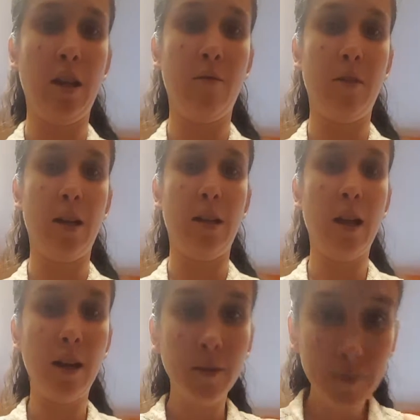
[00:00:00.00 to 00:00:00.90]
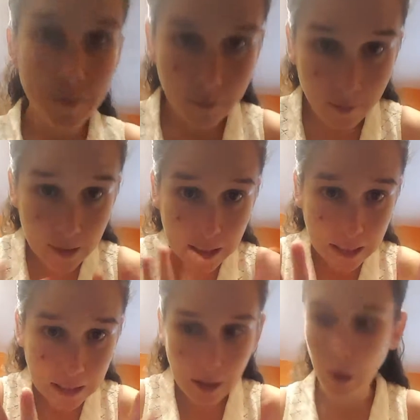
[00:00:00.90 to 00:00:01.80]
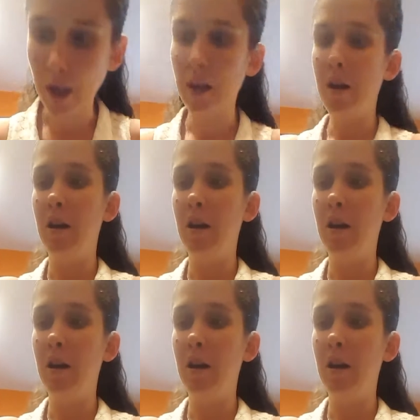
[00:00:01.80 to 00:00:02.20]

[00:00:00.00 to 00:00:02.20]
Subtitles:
that right there. Okay.